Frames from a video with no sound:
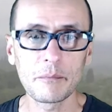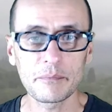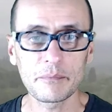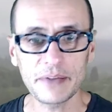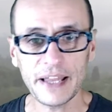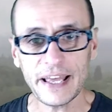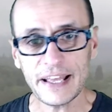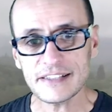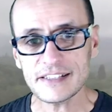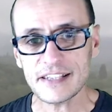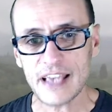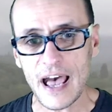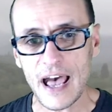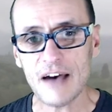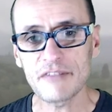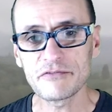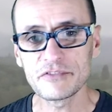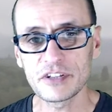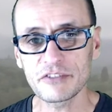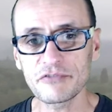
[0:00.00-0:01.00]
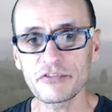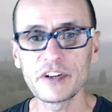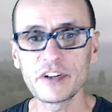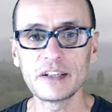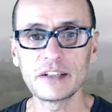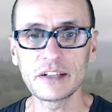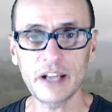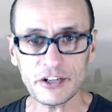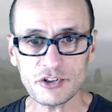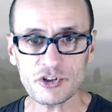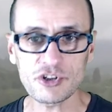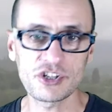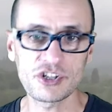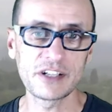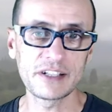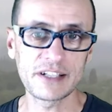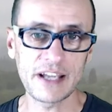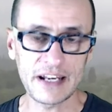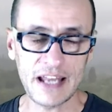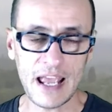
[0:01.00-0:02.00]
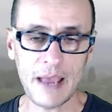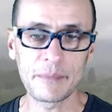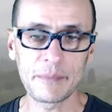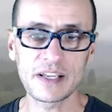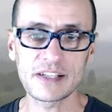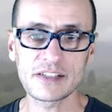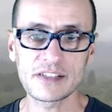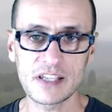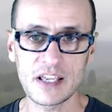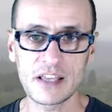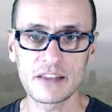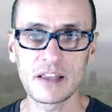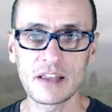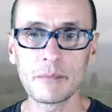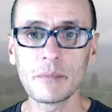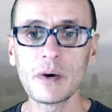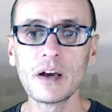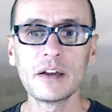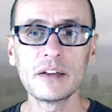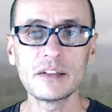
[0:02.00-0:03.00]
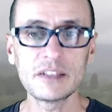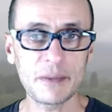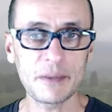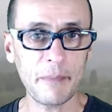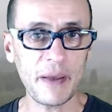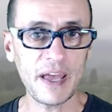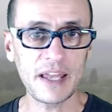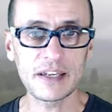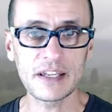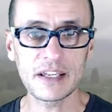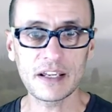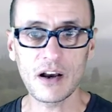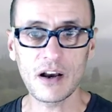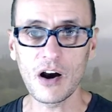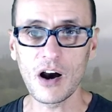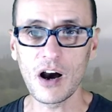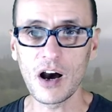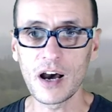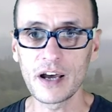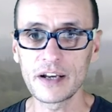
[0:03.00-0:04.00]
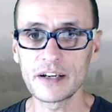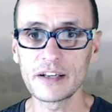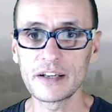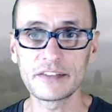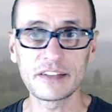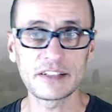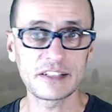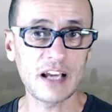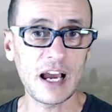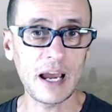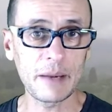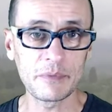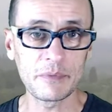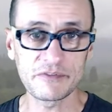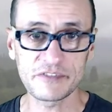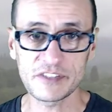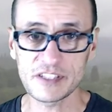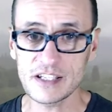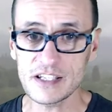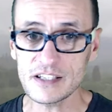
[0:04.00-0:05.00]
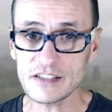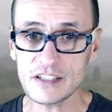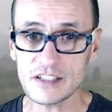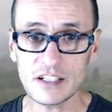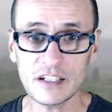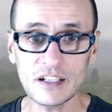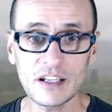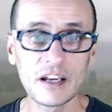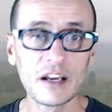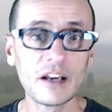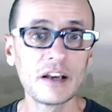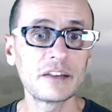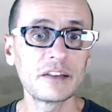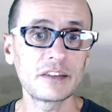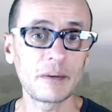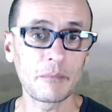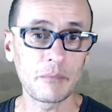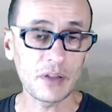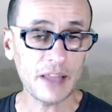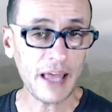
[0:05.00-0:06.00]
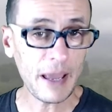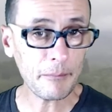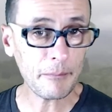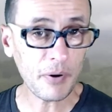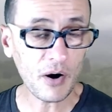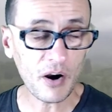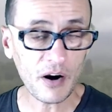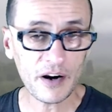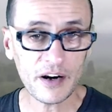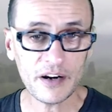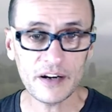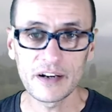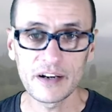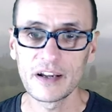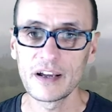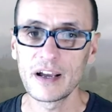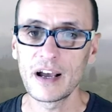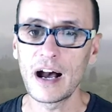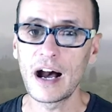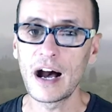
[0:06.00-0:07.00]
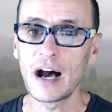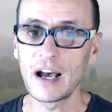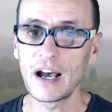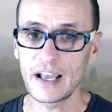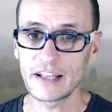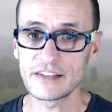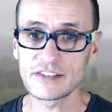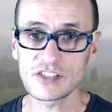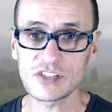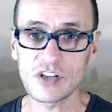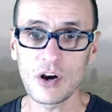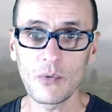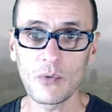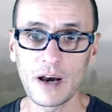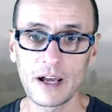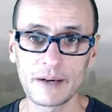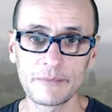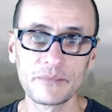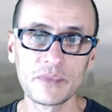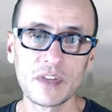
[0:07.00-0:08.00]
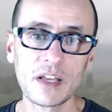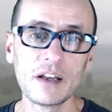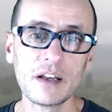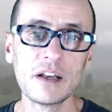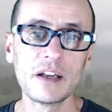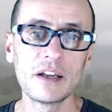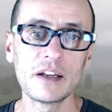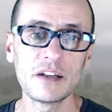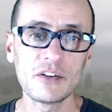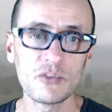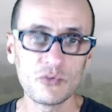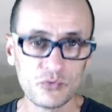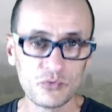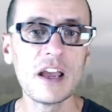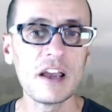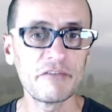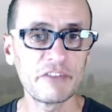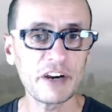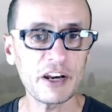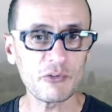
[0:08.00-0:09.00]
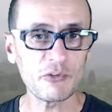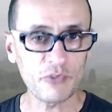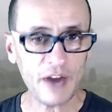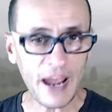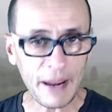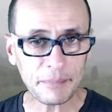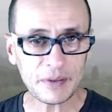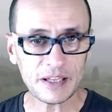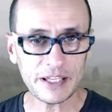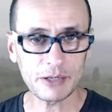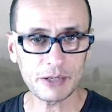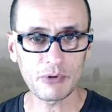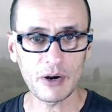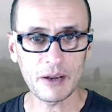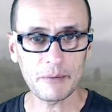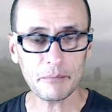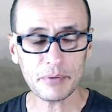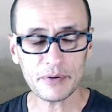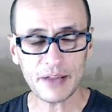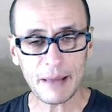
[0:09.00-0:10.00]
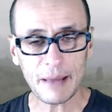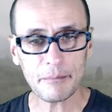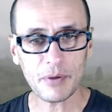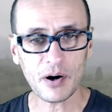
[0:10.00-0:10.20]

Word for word: Plants have different nitrogen dynamics in them depending on the time of season, the plant part, uh, and so on. Very rapidly growing plant